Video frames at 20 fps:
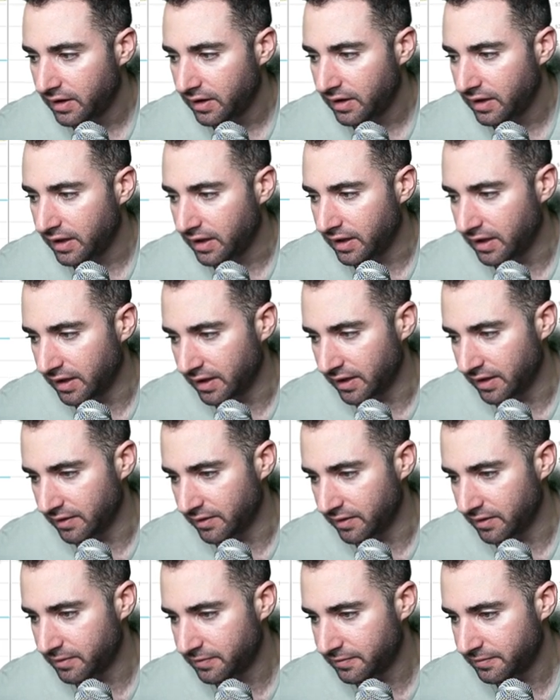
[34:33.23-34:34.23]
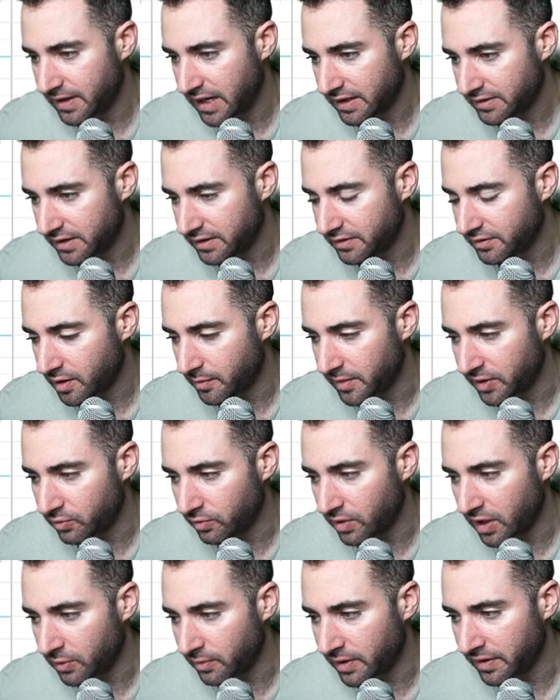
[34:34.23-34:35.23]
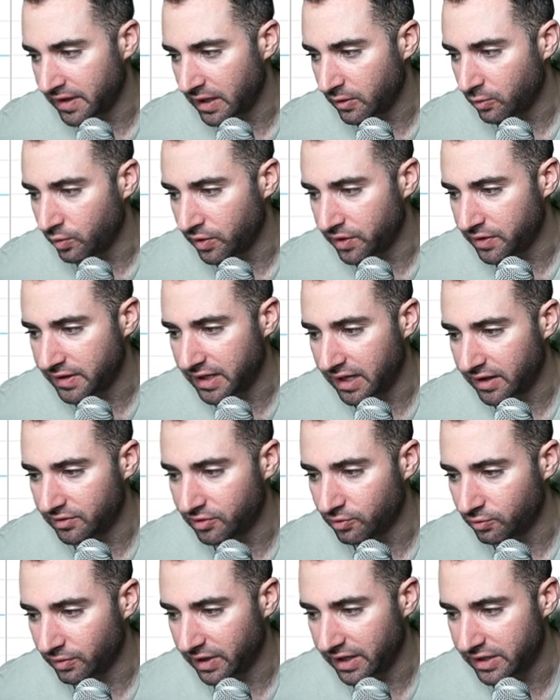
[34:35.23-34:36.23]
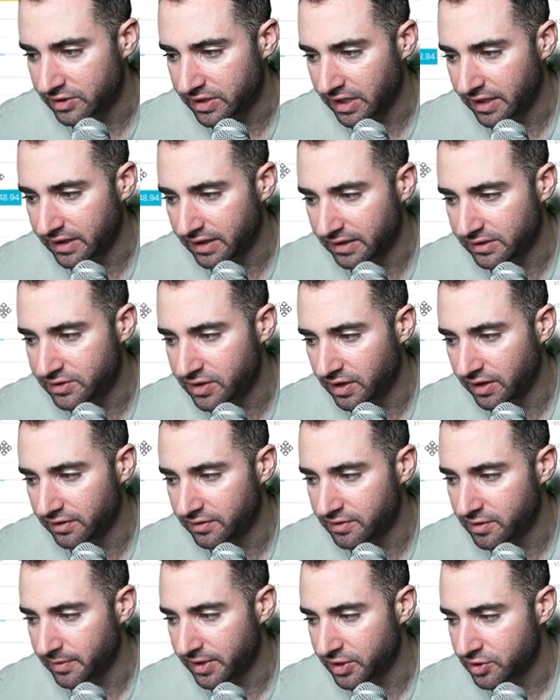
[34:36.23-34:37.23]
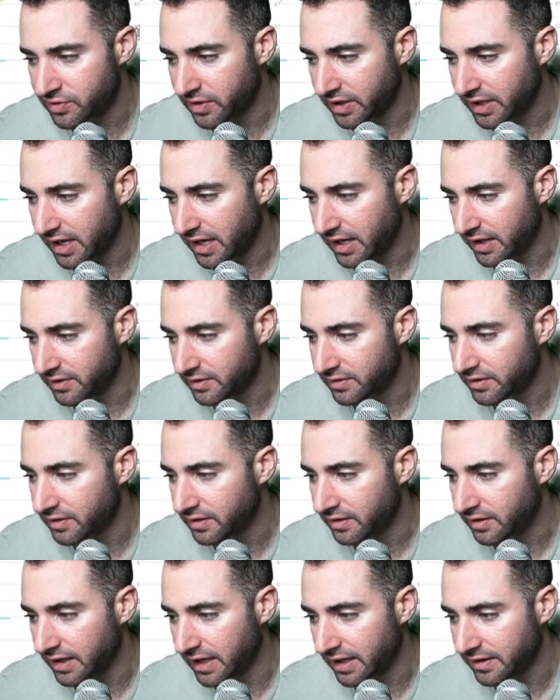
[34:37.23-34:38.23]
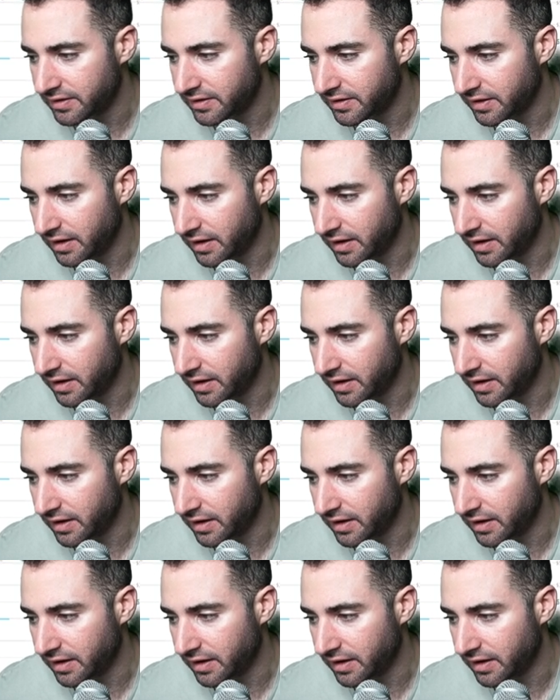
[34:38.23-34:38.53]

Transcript: And the fact that it's coming in right around that 1,000 range, I think, does diminish the case that